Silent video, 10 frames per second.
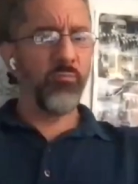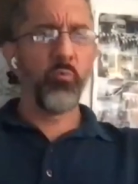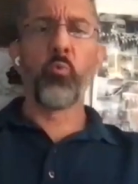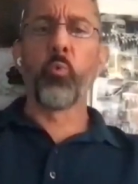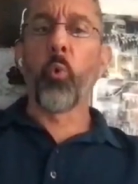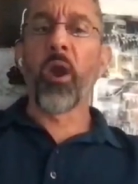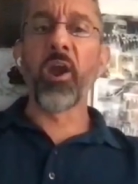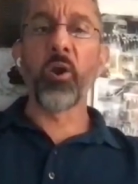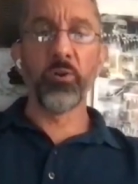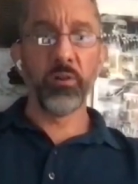
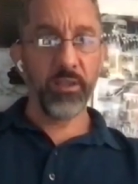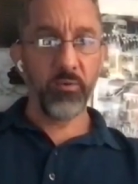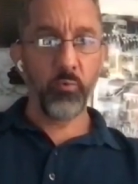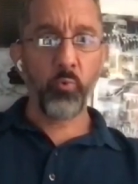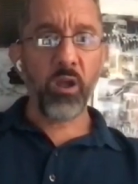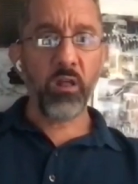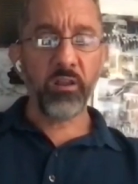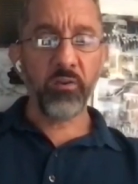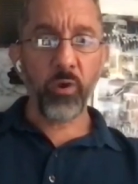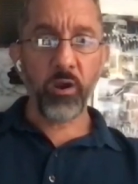Rarely.
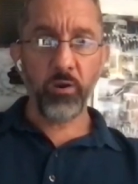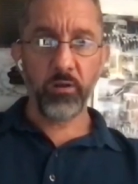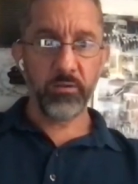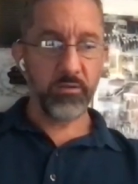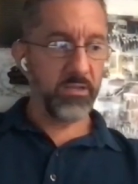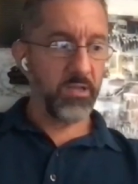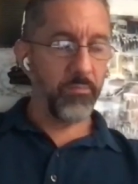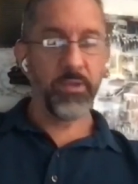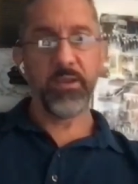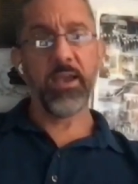I
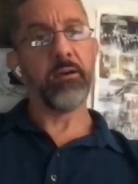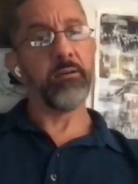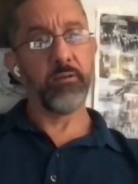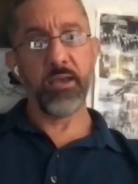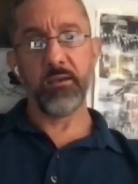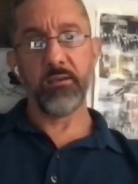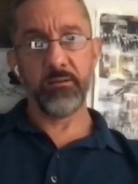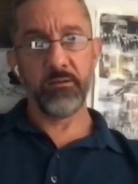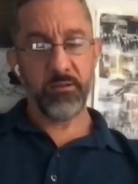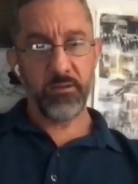mean, yeah.
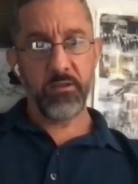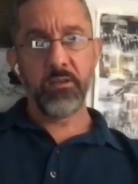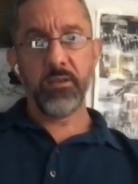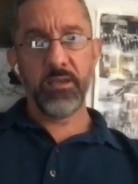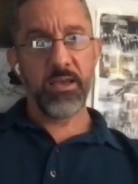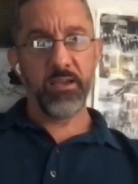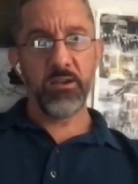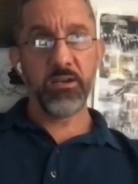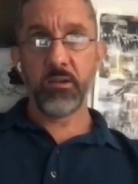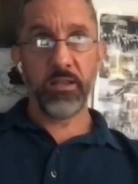
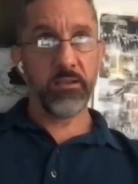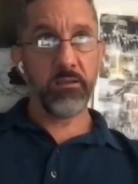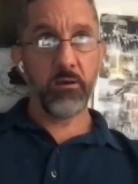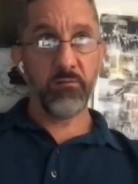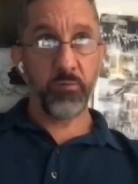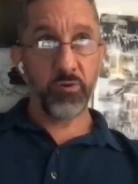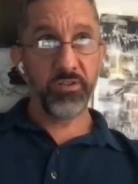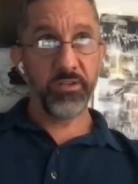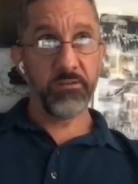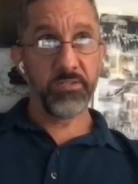You didn't, like,
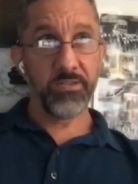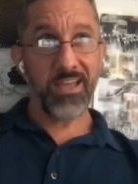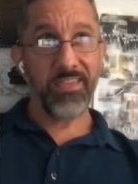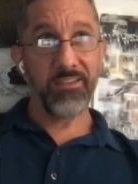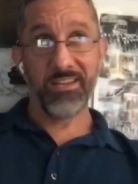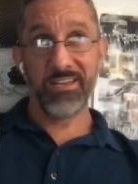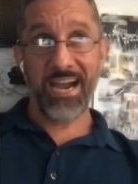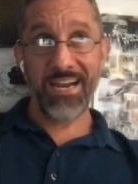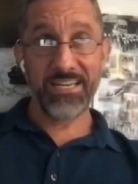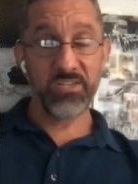unfortunately, I think the
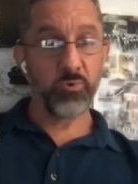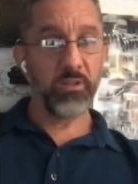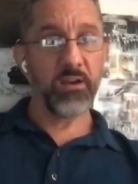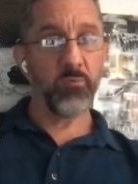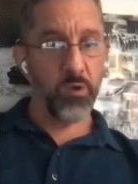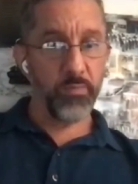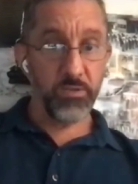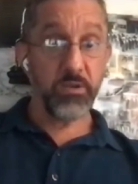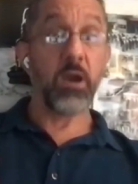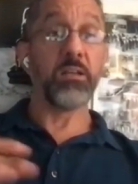90s were a lot of women,
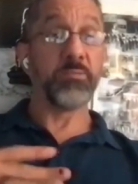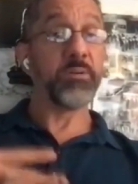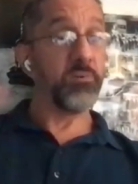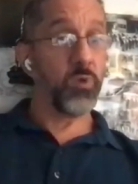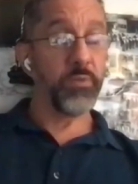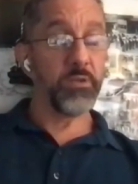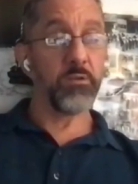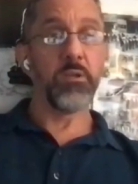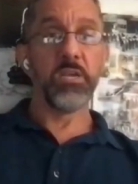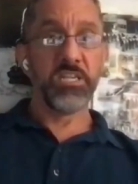especially
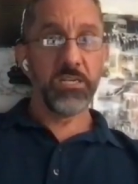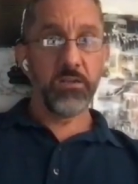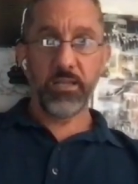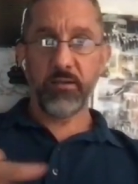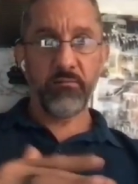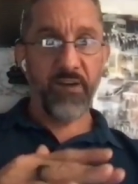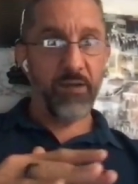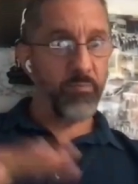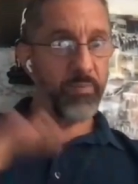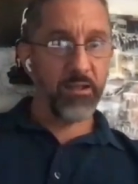women, like
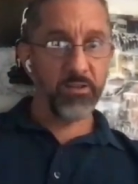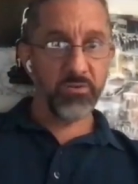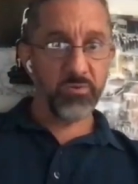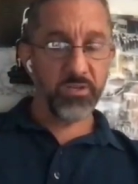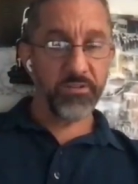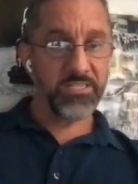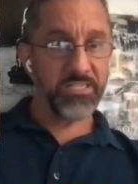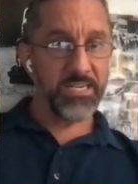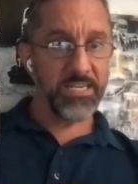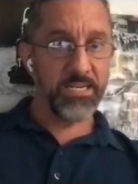fibromyalgia was on the
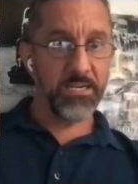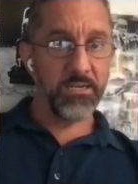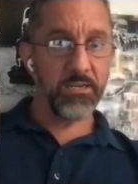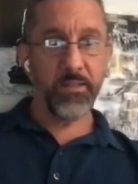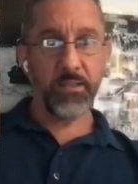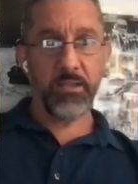scene.